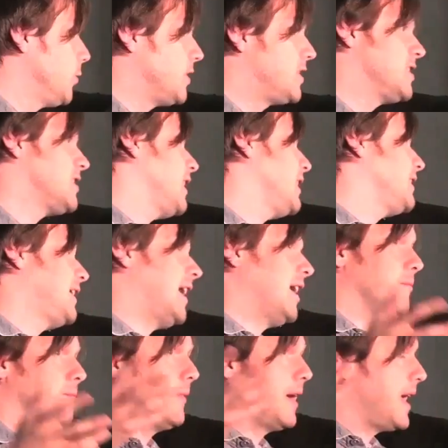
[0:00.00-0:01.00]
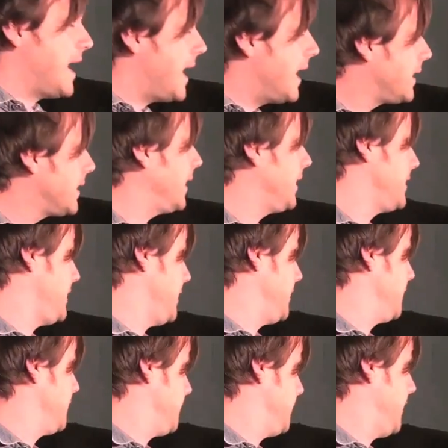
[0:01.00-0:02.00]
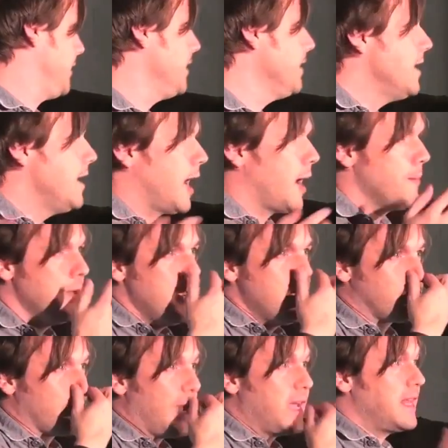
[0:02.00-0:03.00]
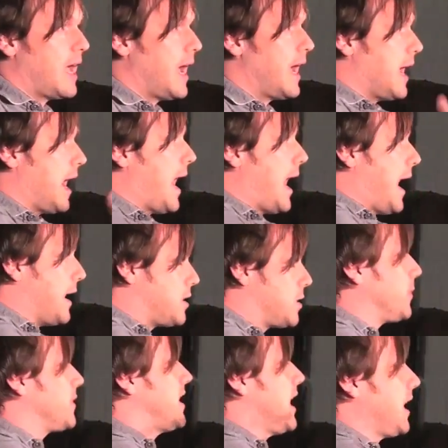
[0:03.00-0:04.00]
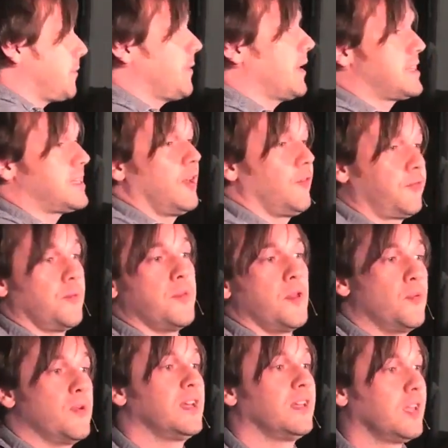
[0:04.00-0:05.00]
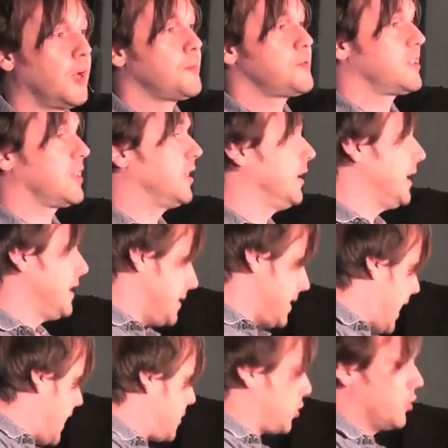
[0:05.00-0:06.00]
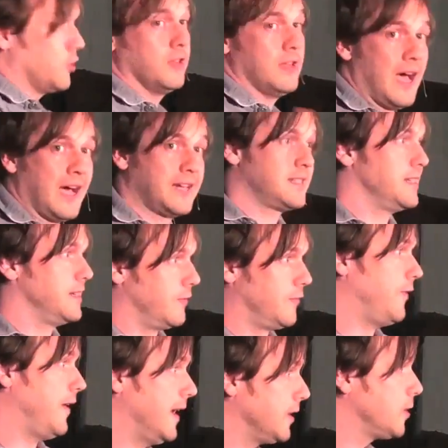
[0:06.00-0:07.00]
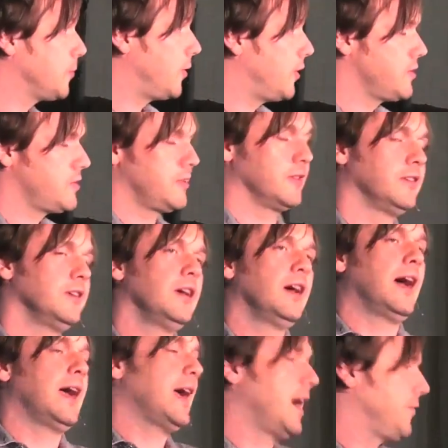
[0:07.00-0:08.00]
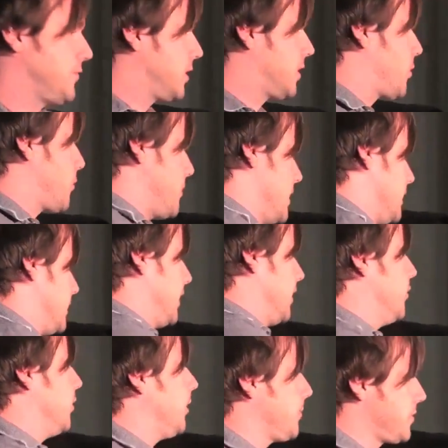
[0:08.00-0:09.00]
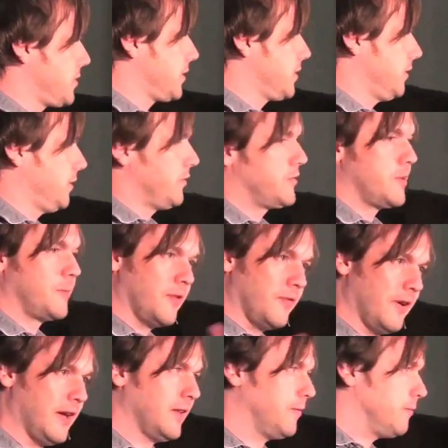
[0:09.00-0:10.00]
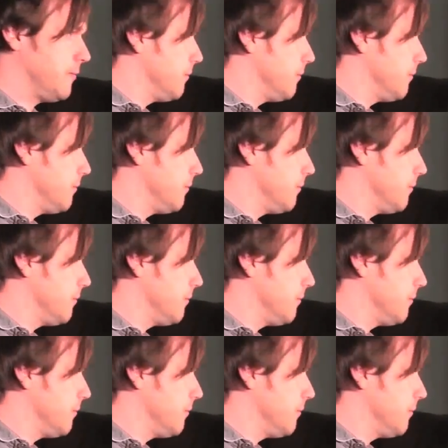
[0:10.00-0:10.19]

which is I get my head kicked in, right? So to protect myself from the real obstacle is I couldn't actually defend the person. I have to create an obstacle to prevent